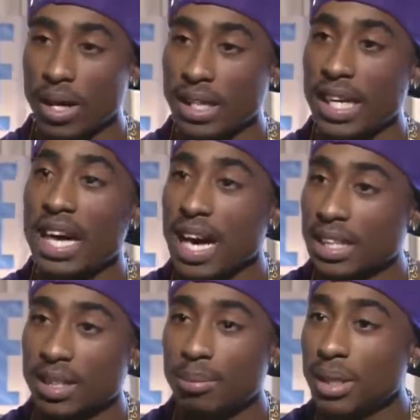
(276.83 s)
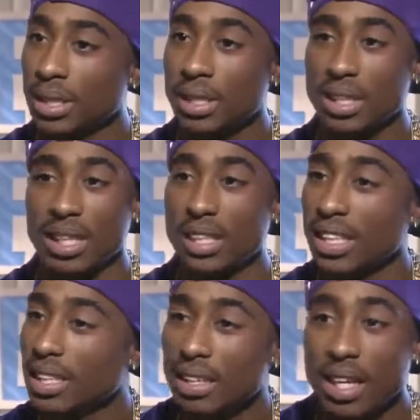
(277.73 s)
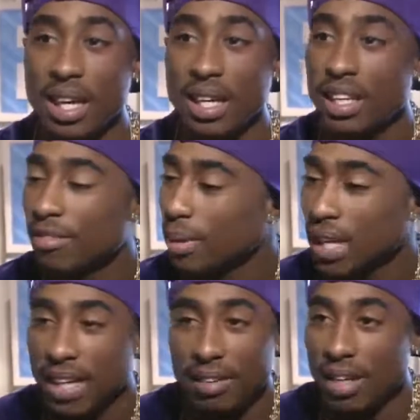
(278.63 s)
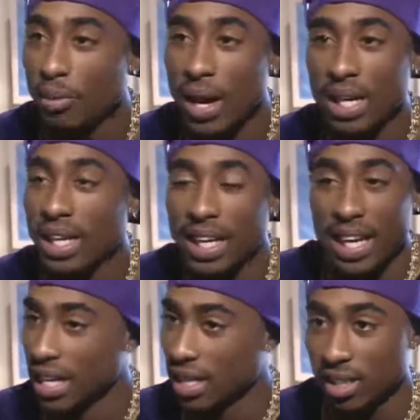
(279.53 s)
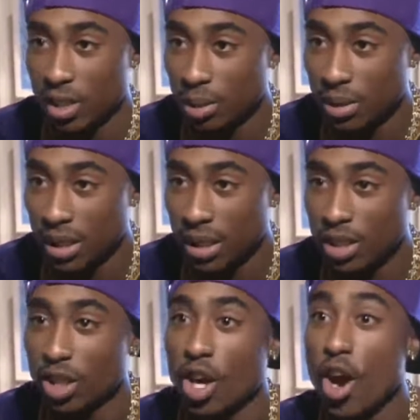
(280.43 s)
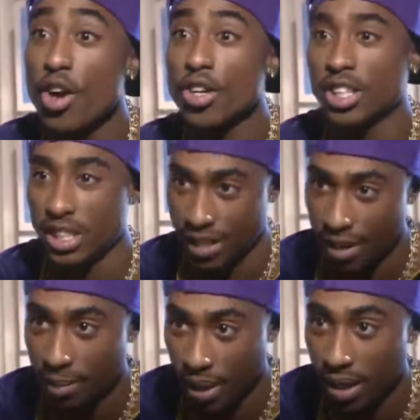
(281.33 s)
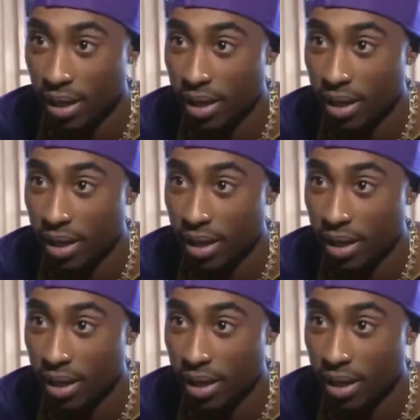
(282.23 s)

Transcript: And they got into the business and didn't give me any way to get in. You know what I'm saying? It took earnest to get me in.